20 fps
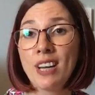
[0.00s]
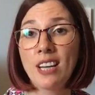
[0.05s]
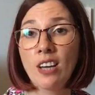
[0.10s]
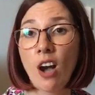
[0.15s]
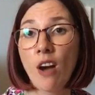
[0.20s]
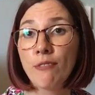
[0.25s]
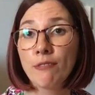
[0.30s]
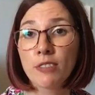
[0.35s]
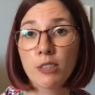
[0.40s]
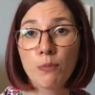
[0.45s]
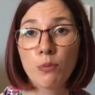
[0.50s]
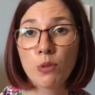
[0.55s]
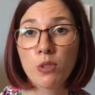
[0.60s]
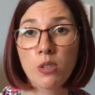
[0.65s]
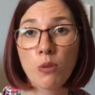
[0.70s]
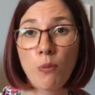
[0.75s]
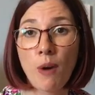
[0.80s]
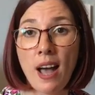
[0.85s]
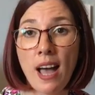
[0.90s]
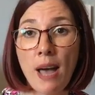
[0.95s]
comfortable
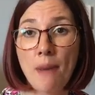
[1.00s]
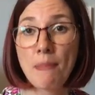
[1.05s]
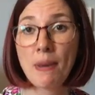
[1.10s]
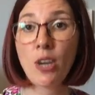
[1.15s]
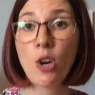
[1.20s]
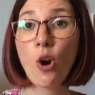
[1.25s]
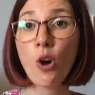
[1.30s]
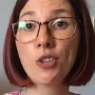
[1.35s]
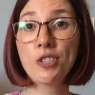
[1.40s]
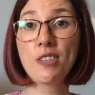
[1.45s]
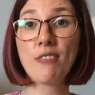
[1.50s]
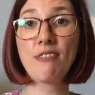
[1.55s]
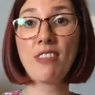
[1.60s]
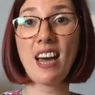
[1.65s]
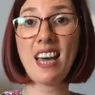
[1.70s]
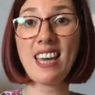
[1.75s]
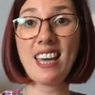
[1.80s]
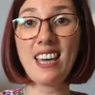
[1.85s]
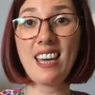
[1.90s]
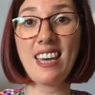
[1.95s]
to wear because of
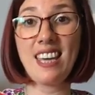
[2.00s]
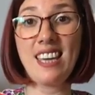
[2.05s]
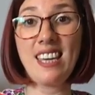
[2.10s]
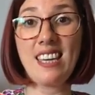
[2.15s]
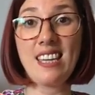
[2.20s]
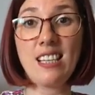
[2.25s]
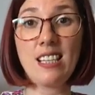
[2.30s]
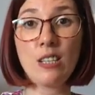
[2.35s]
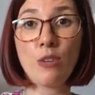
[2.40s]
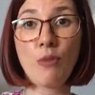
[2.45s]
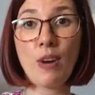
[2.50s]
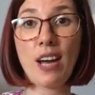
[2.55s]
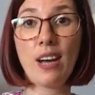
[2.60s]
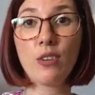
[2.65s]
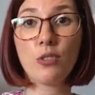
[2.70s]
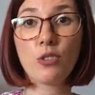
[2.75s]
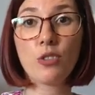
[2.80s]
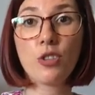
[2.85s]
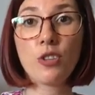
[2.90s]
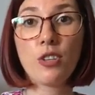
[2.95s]
that ease
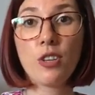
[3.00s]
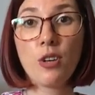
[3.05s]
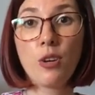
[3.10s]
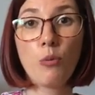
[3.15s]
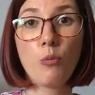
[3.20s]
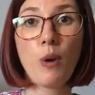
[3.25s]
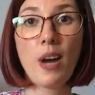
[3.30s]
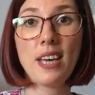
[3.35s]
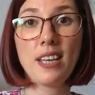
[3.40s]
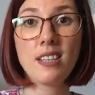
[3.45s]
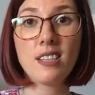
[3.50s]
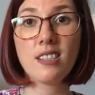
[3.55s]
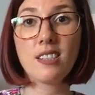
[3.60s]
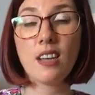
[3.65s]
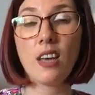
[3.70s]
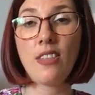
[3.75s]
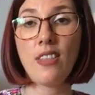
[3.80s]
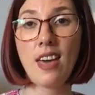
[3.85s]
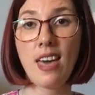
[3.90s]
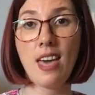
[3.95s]
around the waist
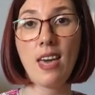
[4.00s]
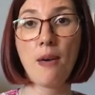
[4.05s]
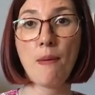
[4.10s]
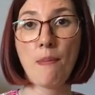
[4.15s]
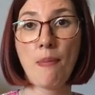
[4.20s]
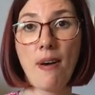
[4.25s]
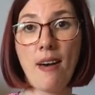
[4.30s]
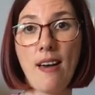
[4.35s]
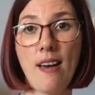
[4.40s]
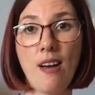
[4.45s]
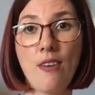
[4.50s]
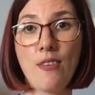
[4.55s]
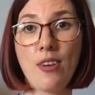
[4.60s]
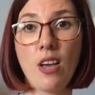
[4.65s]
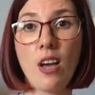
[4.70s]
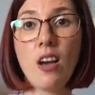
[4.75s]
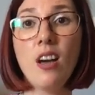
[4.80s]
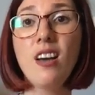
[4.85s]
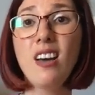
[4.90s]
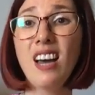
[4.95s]
and the hip
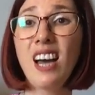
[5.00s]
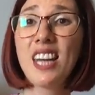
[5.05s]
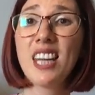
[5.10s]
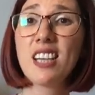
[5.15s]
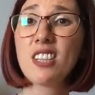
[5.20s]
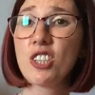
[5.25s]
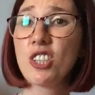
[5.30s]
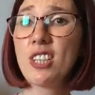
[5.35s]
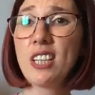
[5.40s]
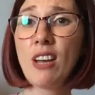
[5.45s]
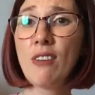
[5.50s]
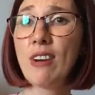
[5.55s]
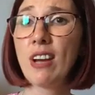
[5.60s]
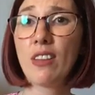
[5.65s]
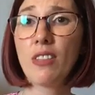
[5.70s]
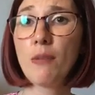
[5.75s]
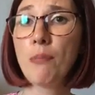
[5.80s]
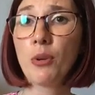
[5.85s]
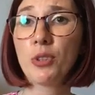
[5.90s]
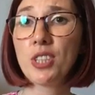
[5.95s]
area, and actually
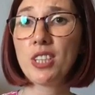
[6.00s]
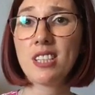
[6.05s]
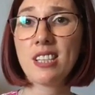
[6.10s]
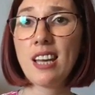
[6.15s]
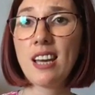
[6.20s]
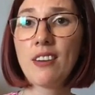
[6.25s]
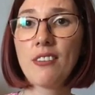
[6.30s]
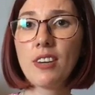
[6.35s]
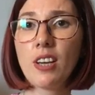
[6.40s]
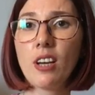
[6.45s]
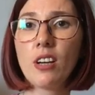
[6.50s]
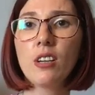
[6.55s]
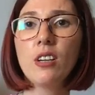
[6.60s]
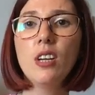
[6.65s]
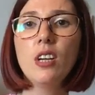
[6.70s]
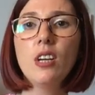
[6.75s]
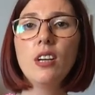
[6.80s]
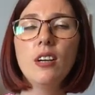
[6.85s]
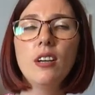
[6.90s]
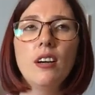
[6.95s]
around the bodice area.
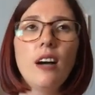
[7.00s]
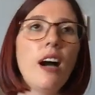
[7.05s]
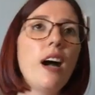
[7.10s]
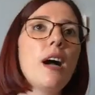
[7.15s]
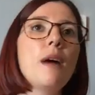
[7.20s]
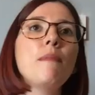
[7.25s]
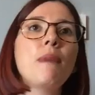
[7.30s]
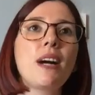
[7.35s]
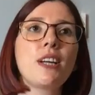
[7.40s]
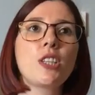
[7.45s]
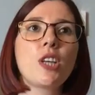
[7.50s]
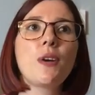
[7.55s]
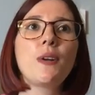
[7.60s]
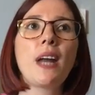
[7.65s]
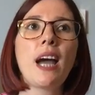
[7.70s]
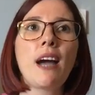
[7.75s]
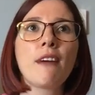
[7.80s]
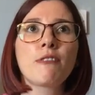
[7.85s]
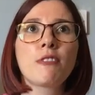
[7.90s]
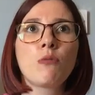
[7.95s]
I don't
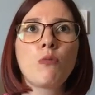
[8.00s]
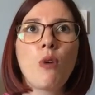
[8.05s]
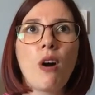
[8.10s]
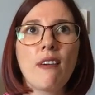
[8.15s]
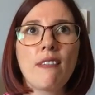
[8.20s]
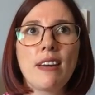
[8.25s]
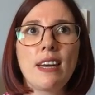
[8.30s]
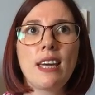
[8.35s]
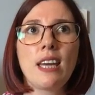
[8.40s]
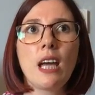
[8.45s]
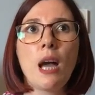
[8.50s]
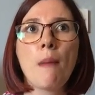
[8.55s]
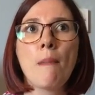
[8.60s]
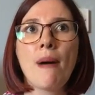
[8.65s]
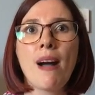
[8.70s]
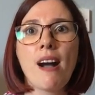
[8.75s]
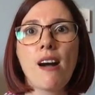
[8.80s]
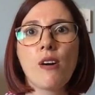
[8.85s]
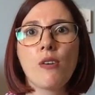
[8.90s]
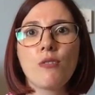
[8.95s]
have to worry
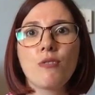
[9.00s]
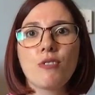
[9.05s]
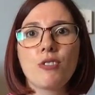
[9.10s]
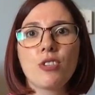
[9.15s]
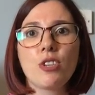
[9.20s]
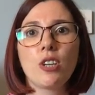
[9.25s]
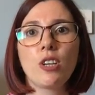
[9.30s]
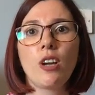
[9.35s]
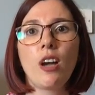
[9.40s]
about